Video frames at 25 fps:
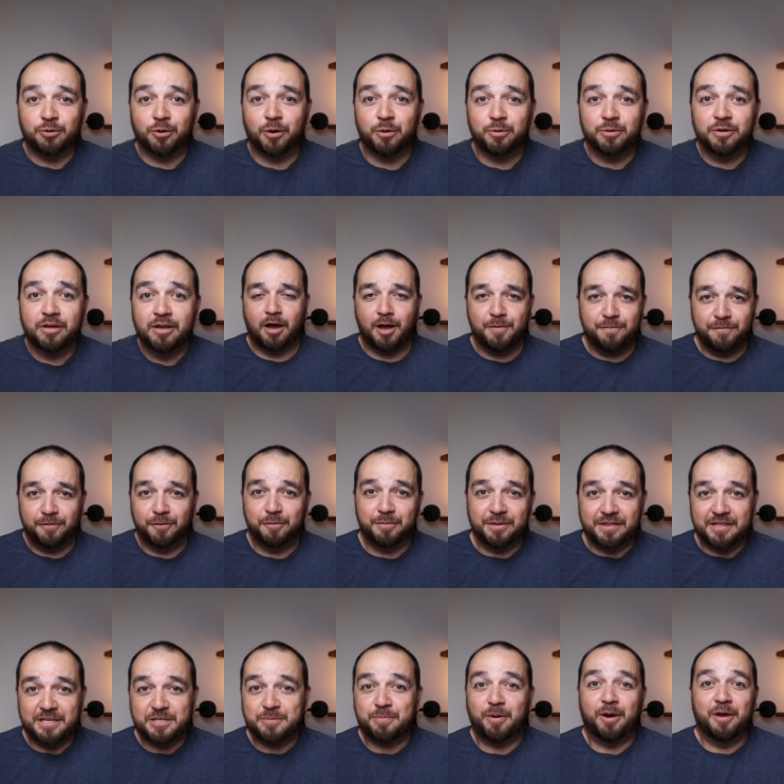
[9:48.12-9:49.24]
drone. I'm
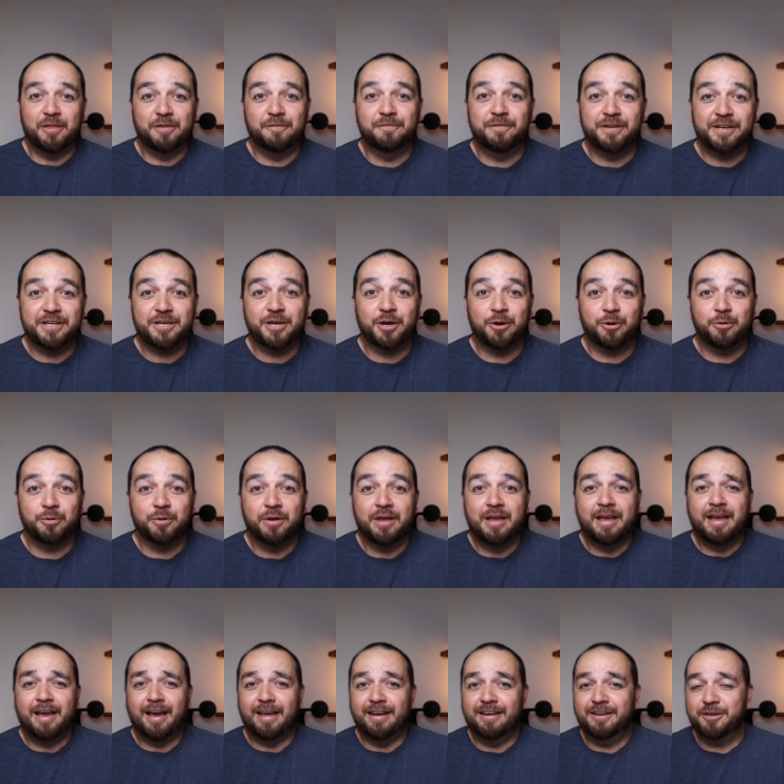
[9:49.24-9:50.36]
filming this part of the video
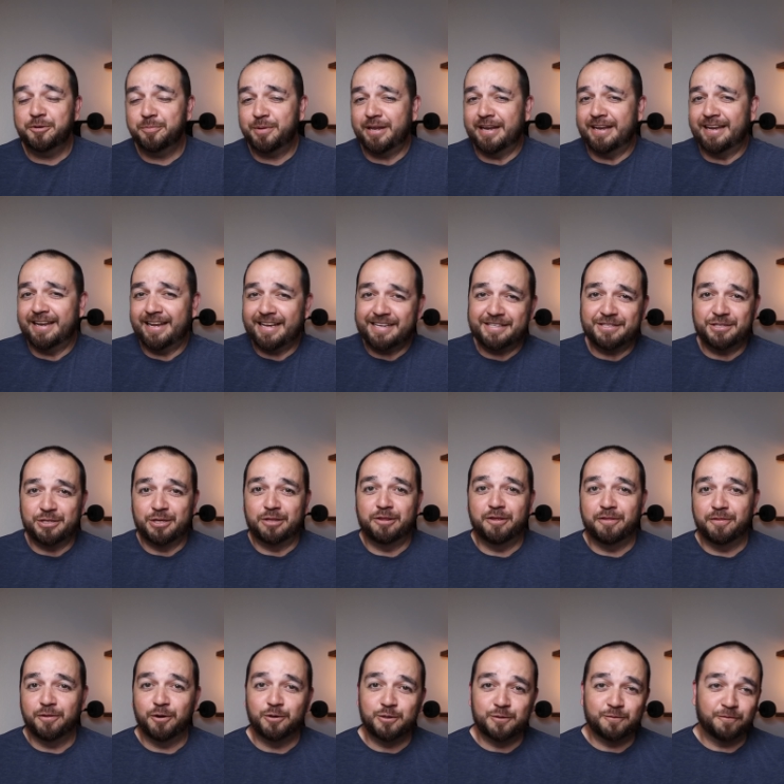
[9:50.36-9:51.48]
a little bit later
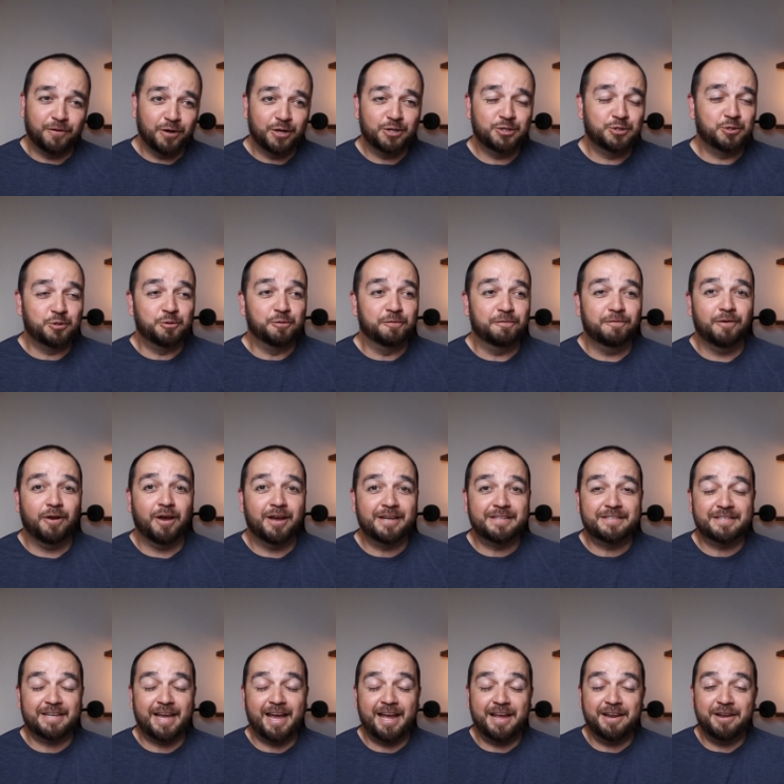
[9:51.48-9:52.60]
than those first two
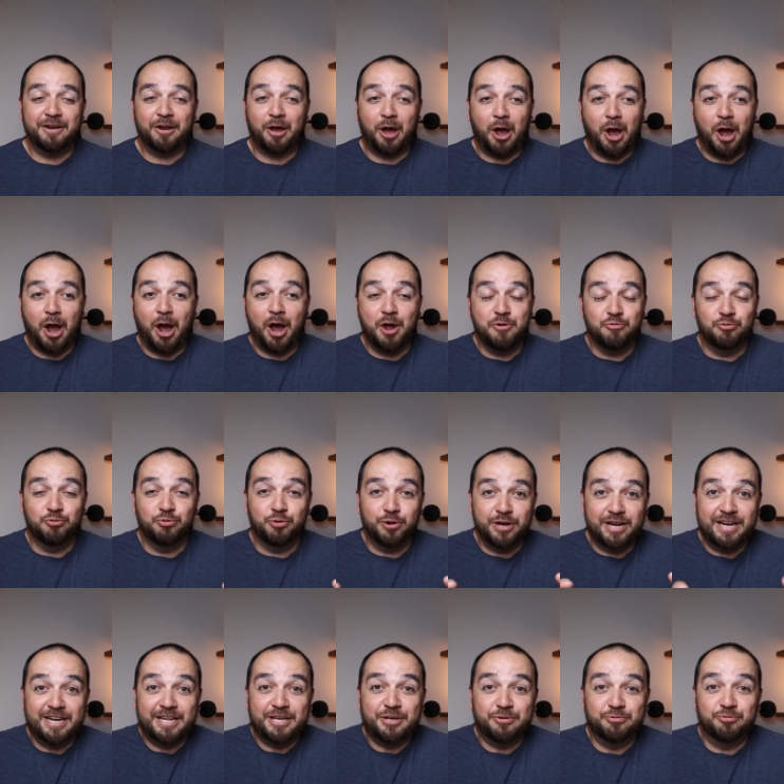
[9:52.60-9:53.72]
flights, and I
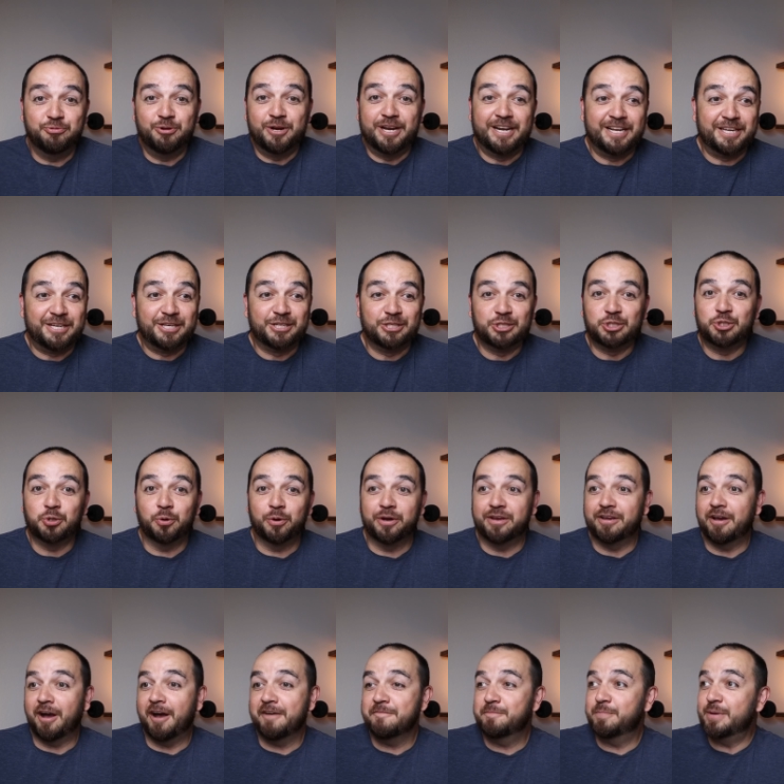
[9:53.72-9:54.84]
really enjoy
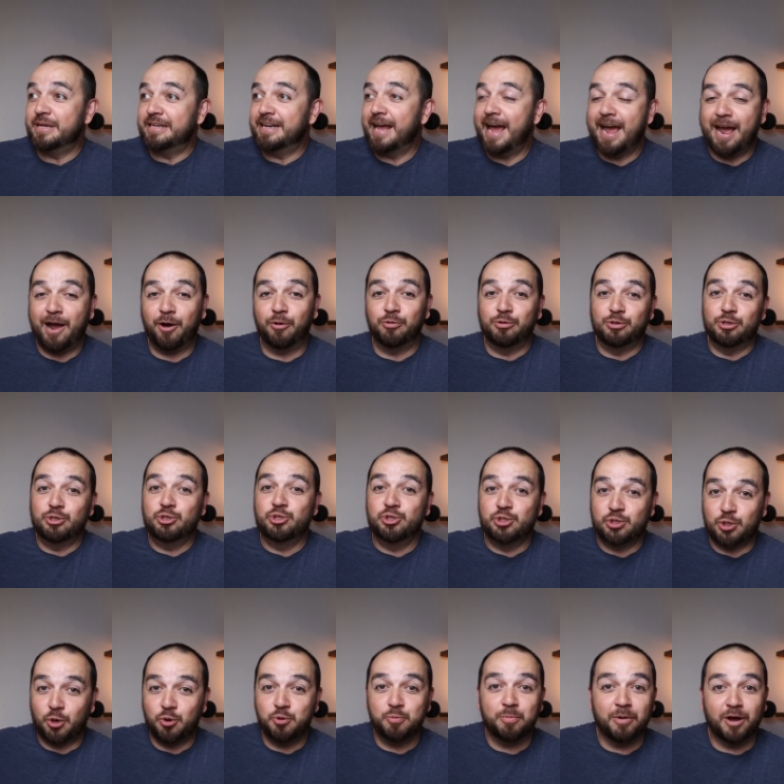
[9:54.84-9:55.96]
it. I've been out
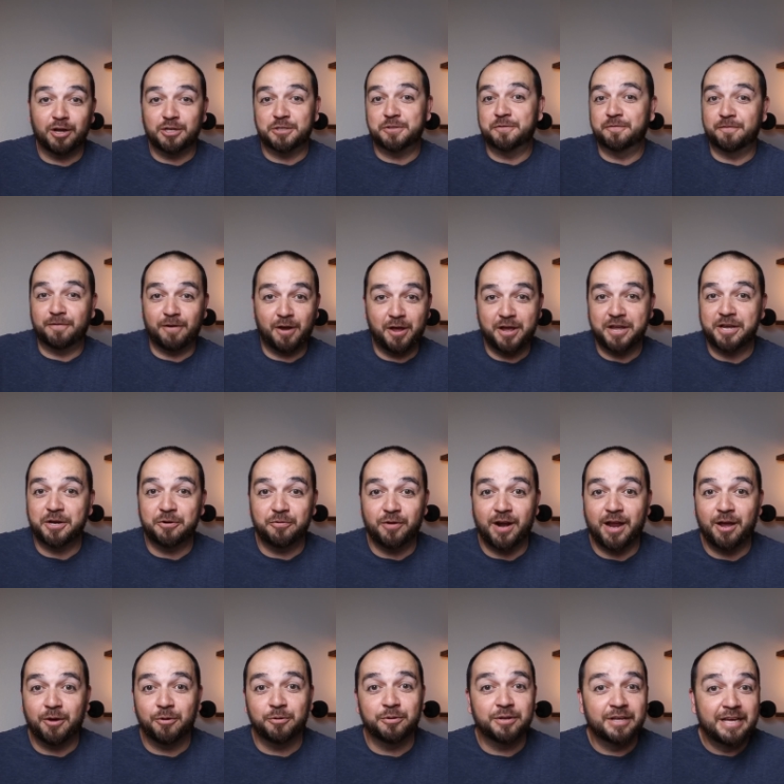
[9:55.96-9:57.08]
so much flying
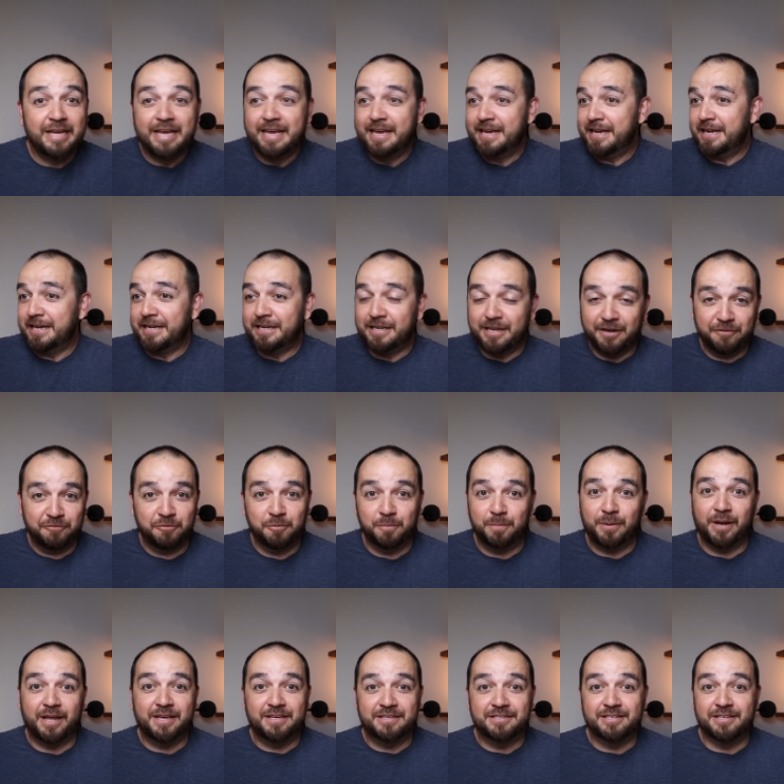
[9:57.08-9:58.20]
around in different
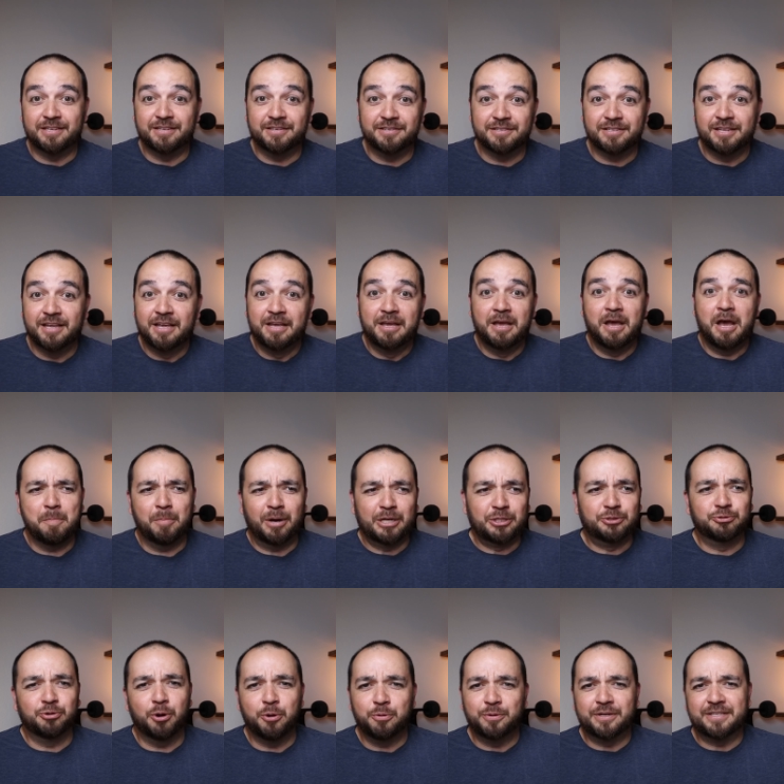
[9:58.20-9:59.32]
places. My
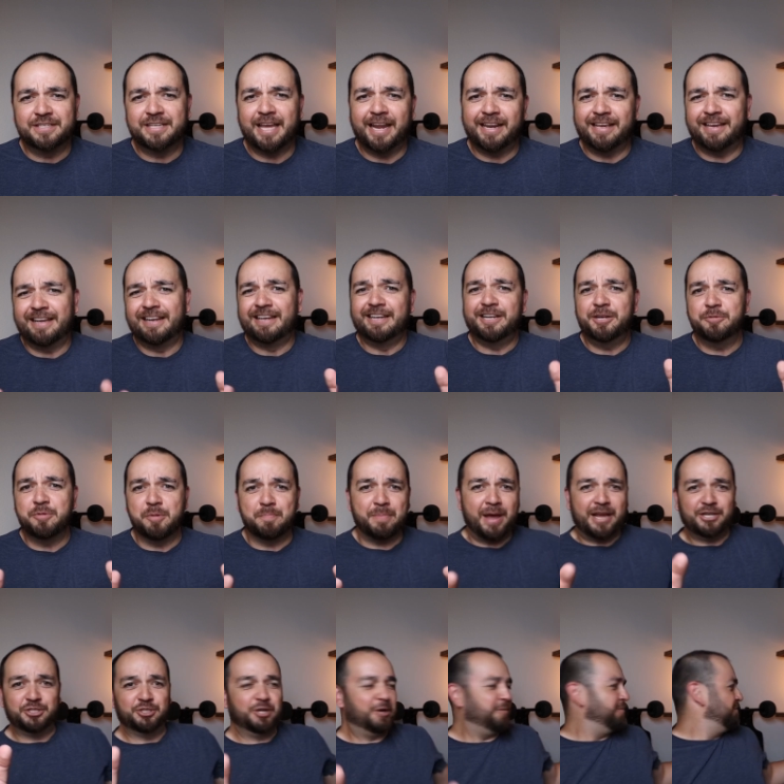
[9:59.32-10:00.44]
drone is getting a little bit
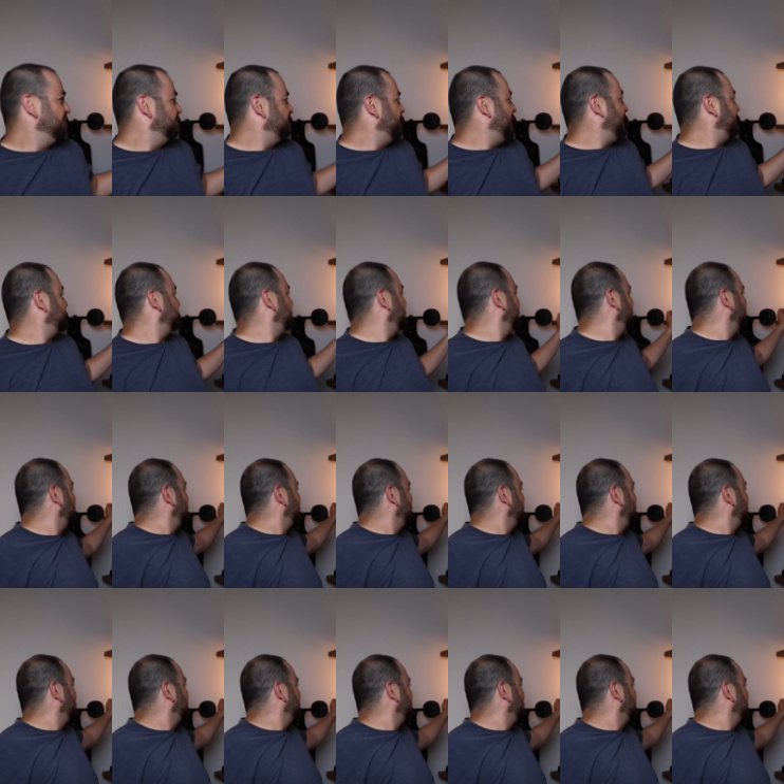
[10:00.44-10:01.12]
bashed up. In fact,